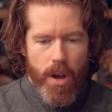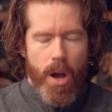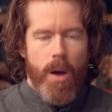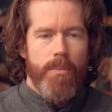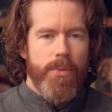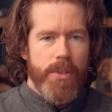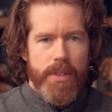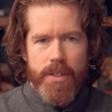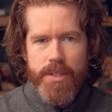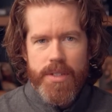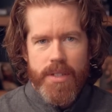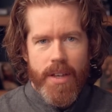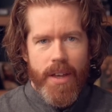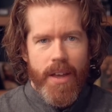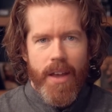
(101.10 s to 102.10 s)

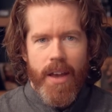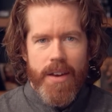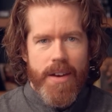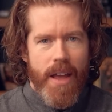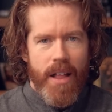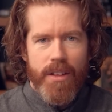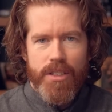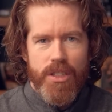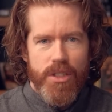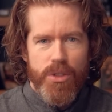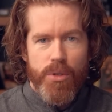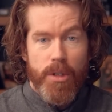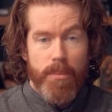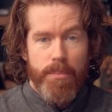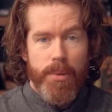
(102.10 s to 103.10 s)
obvious analogy
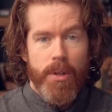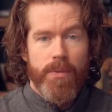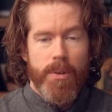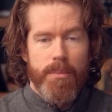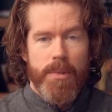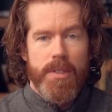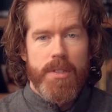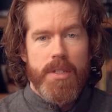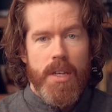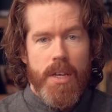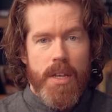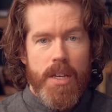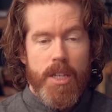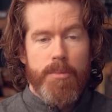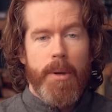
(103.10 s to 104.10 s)
you could build from this
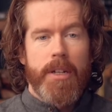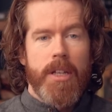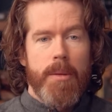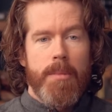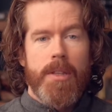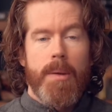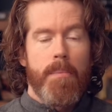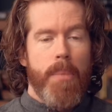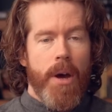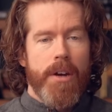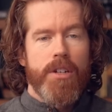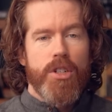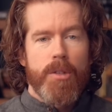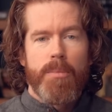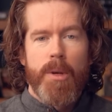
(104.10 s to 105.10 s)
is by claiming that
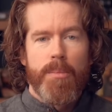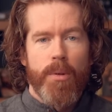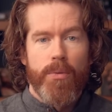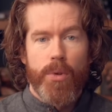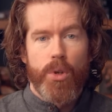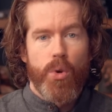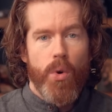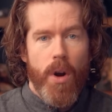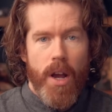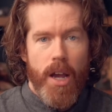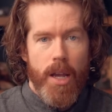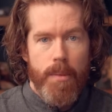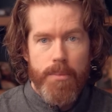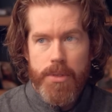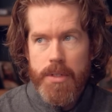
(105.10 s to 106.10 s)
punishing people for
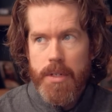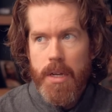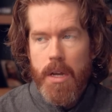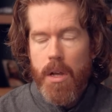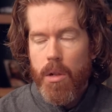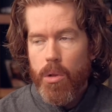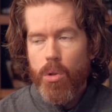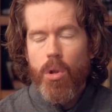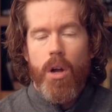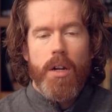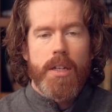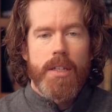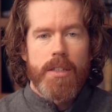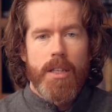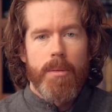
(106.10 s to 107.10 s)
crimes and
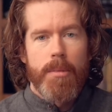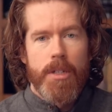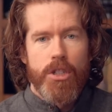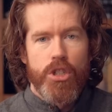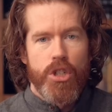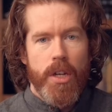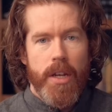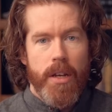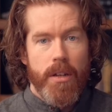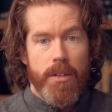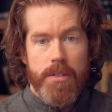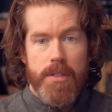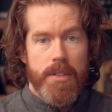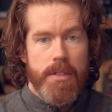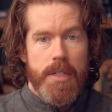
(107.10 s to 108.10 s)
locking them in
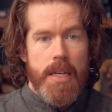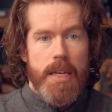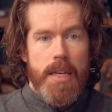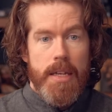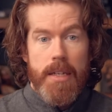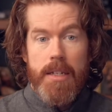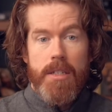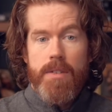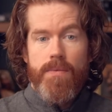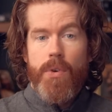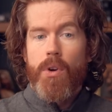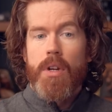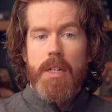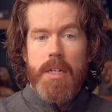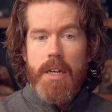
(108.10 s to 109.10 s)
jails it isn't a
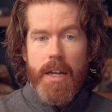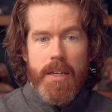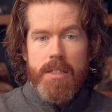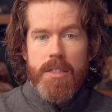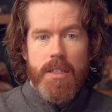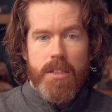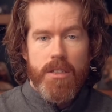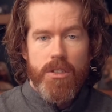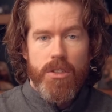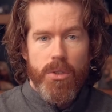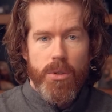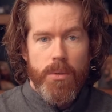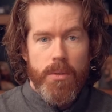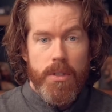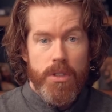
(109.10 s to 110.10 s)
very nice thing to
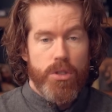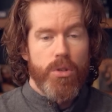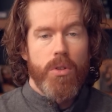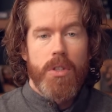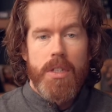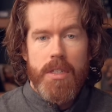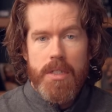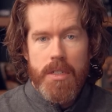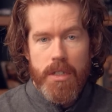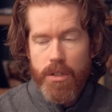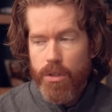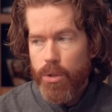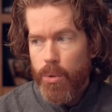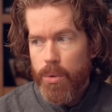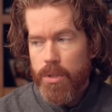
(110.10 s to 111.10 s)
do. It certainly isn't
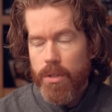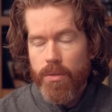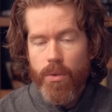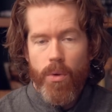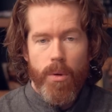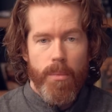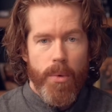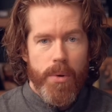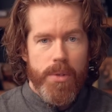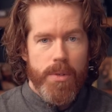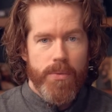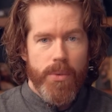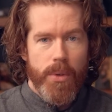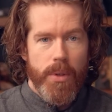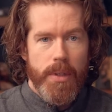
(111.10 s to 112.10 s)
inclusive or
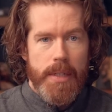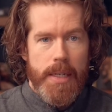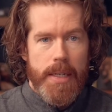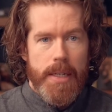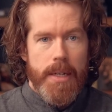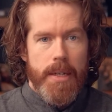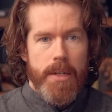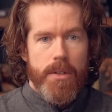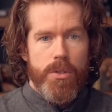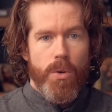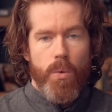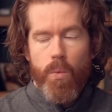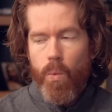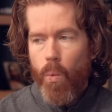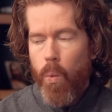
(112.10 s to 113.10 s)
merciful.
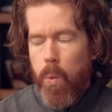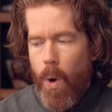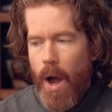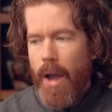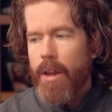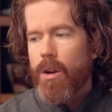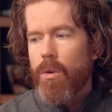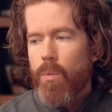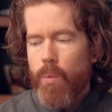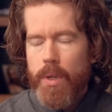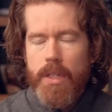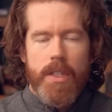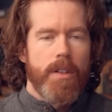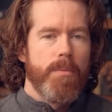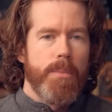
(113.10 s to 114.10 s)
So why don't we
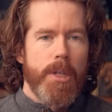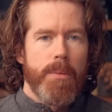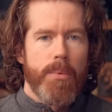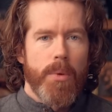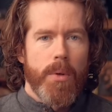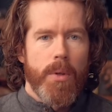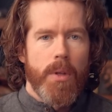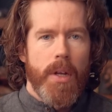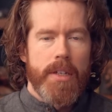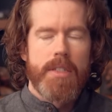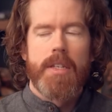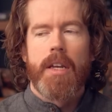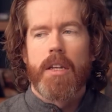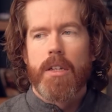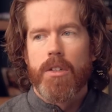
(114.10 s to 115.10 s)
give people a
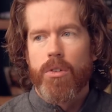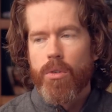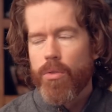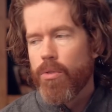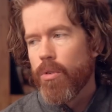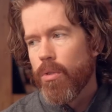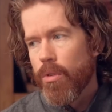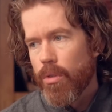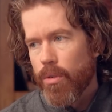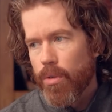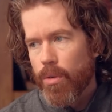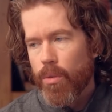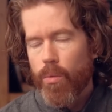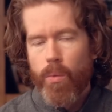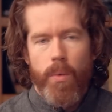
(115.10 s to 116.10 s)
second or third
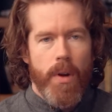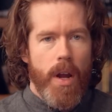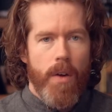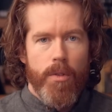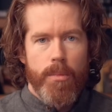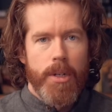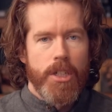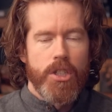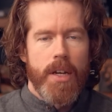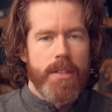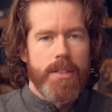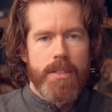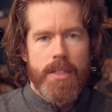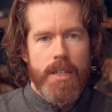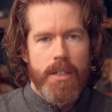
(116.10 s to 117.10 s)
or however many
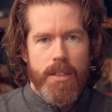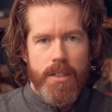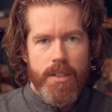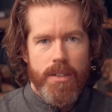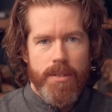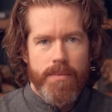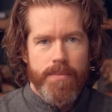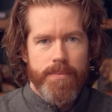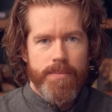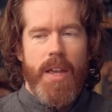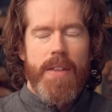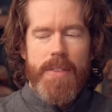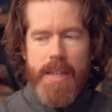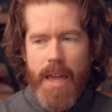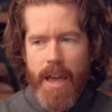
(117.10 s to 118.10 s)
chances they need?
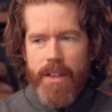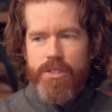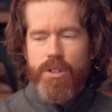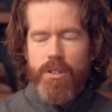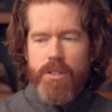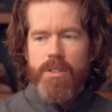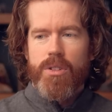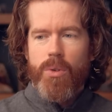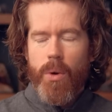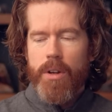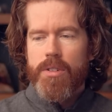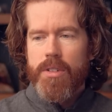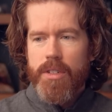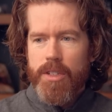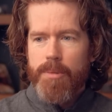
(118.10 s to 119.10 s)
And the answer to this
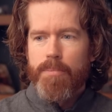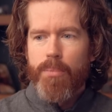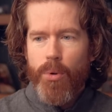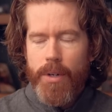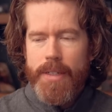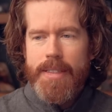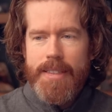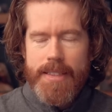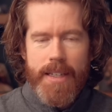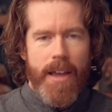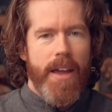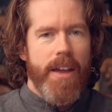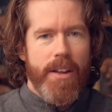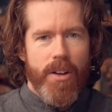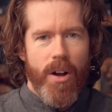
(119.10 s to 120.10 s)
question is pretty
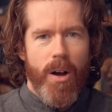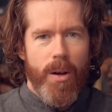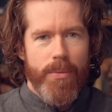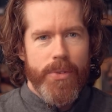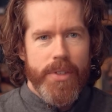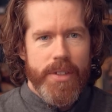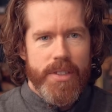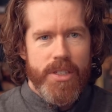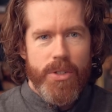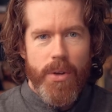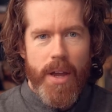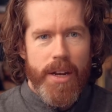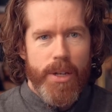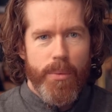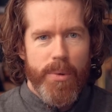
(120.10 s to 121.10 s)
dang obvious to
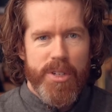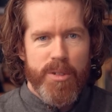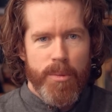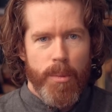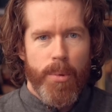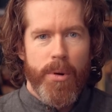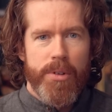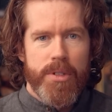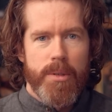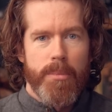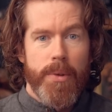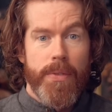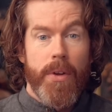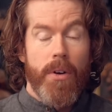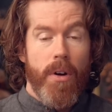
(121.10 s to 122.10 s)
any reasonable person,
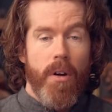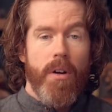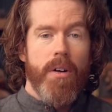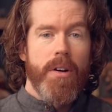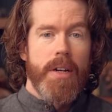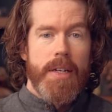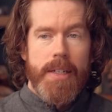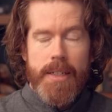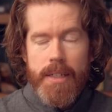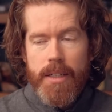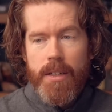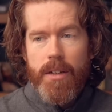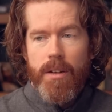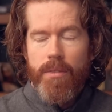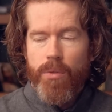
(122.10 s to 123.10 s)
but there are,
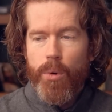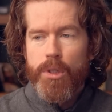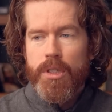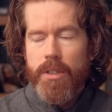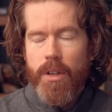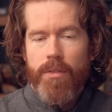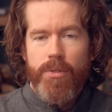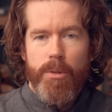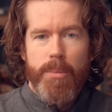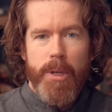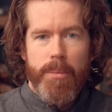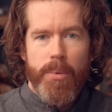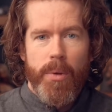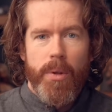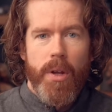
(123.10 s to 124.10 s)
unfortunately, a few
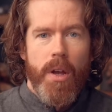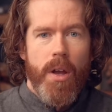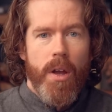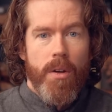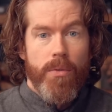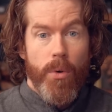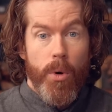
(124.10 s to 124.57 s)
people for